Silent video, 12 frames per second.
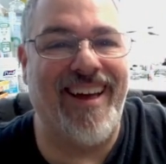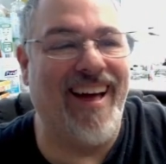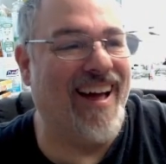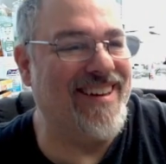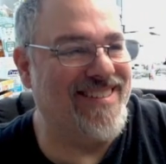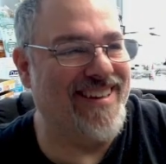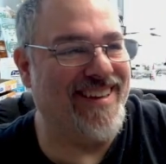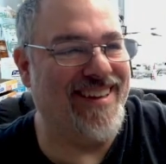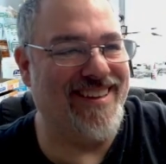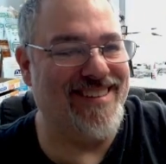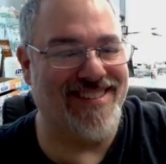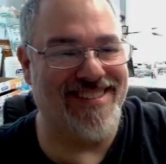I dig
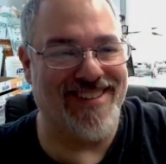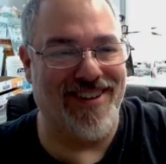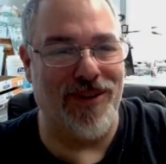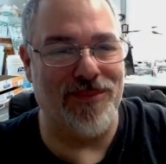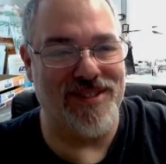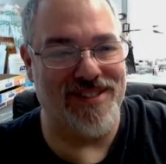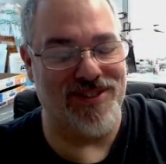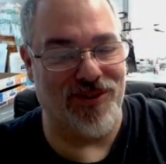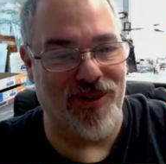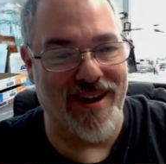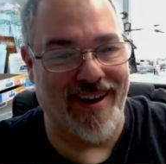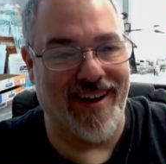his sculpts. He's a
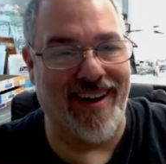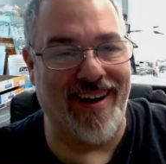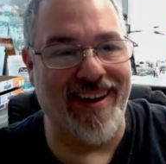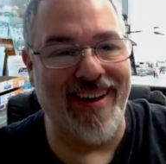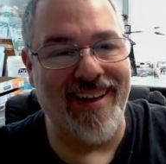great guy.